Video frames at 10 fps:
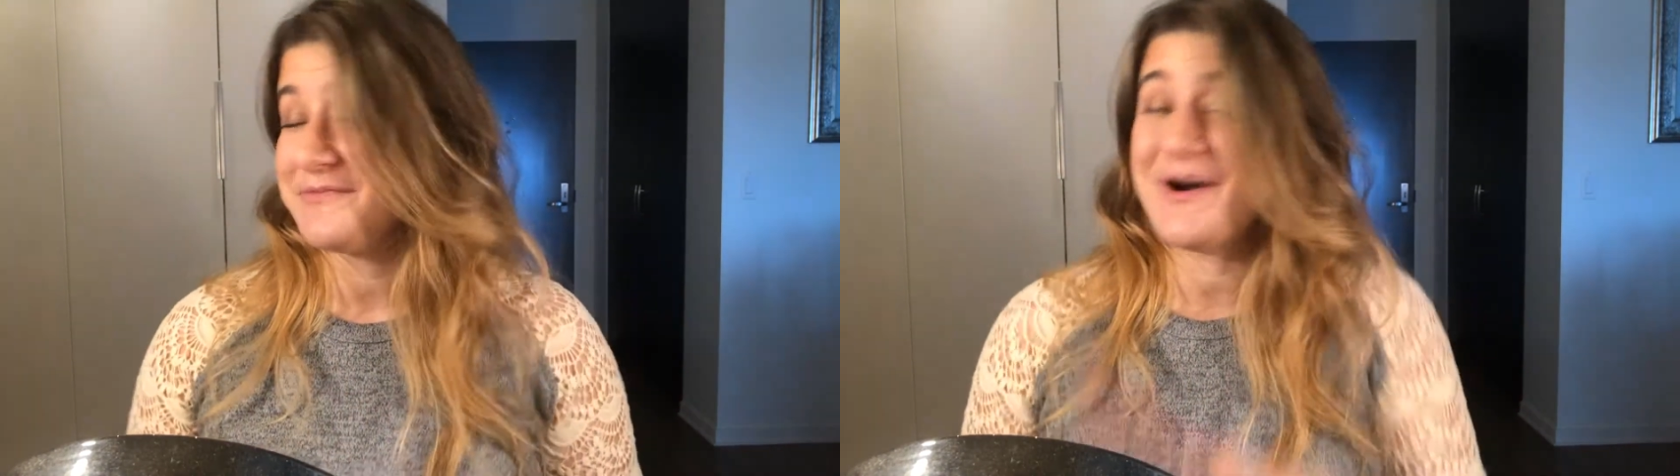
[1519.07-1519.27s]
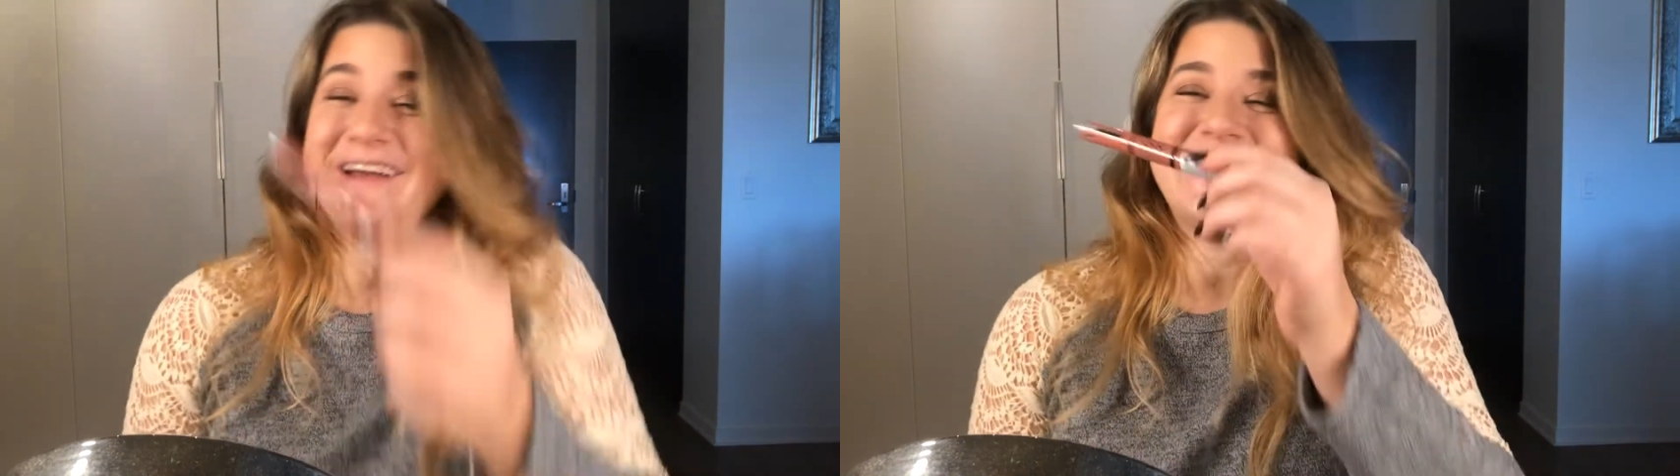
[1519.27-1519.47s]

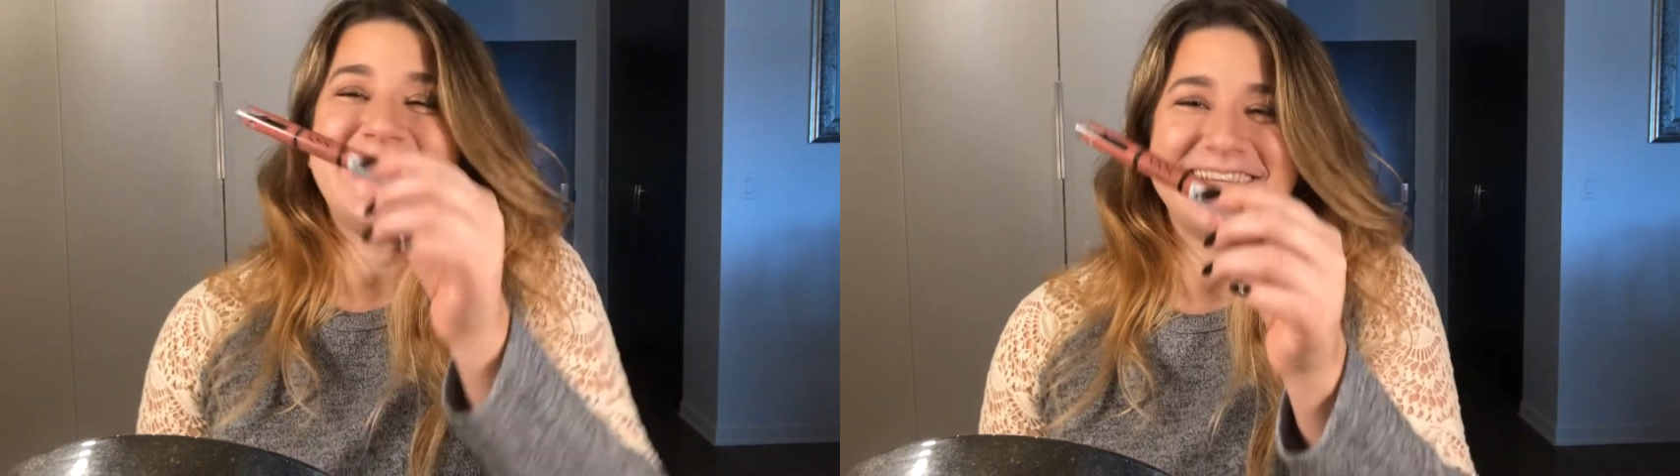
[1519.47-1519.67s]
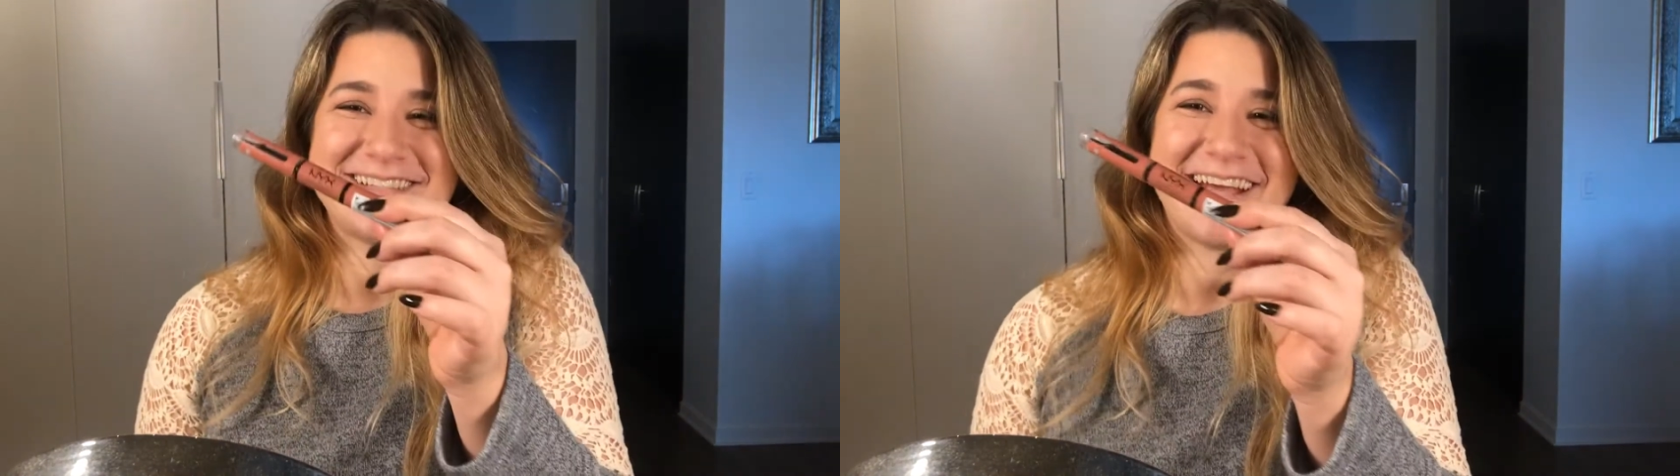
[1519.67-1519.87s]
wait
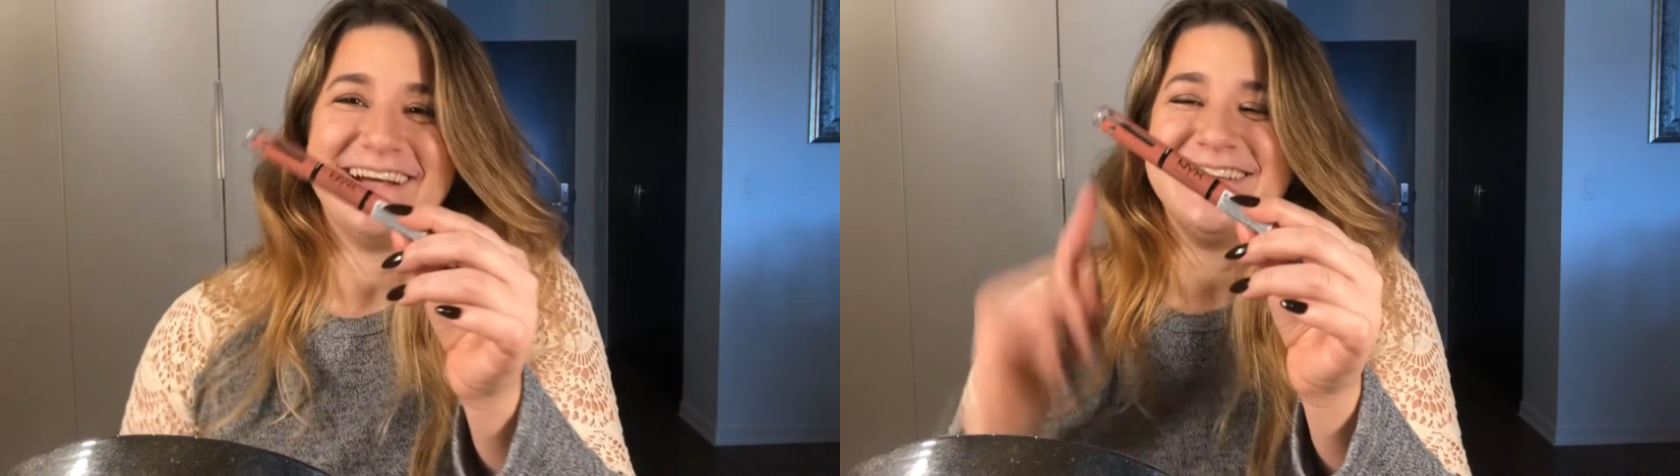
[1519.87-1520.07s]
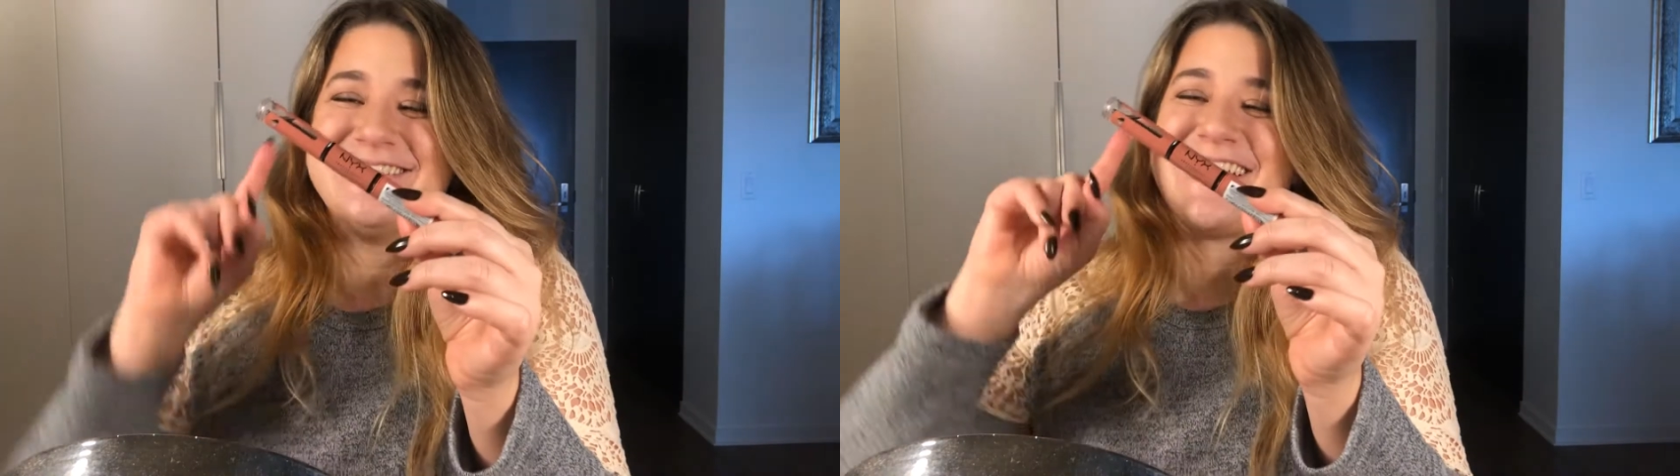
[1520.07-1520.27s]
90
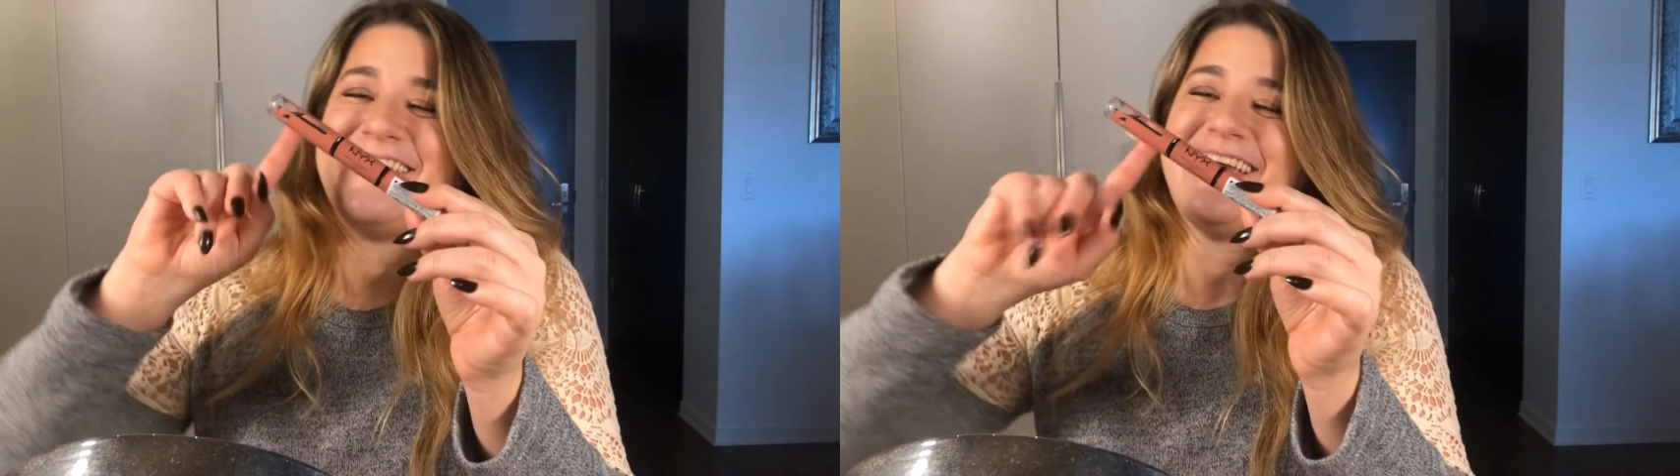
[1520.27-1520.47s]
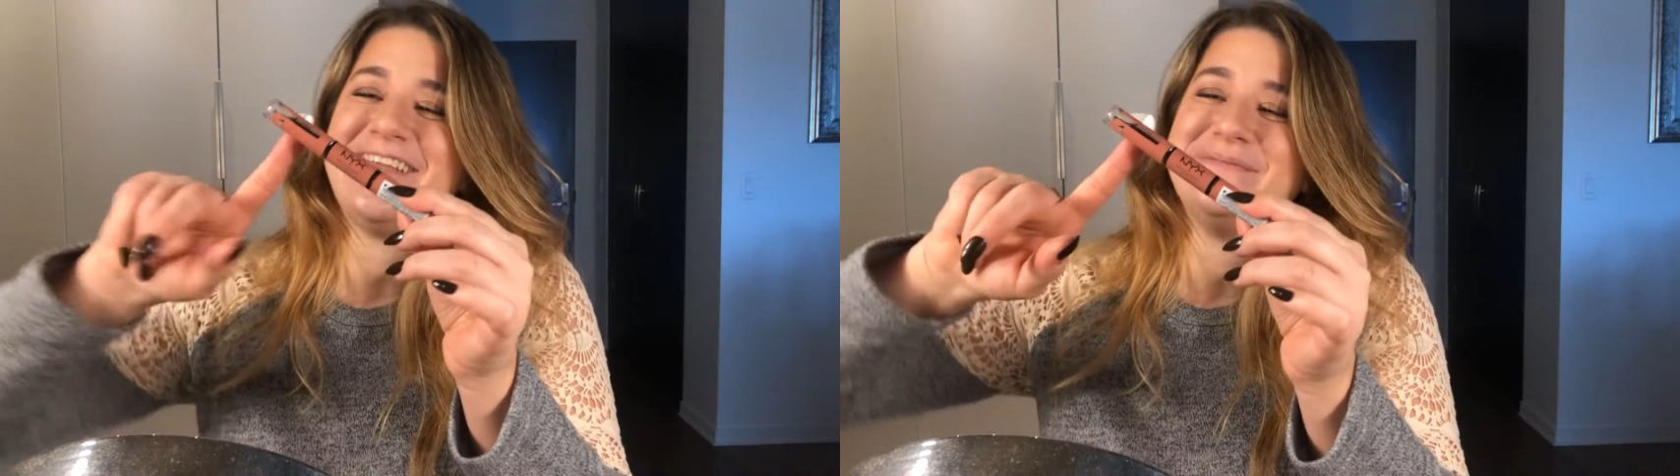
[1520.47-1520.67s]
seconds, and then